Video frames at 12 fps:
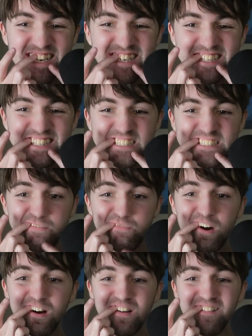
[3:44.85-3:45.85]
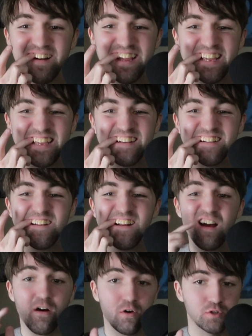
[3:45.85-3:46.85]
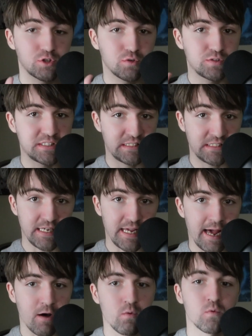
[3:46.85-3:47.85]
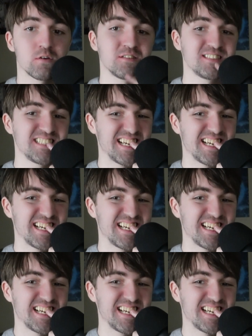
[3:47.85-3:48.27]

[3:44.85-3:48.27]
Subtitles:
this part right here also stick outwards,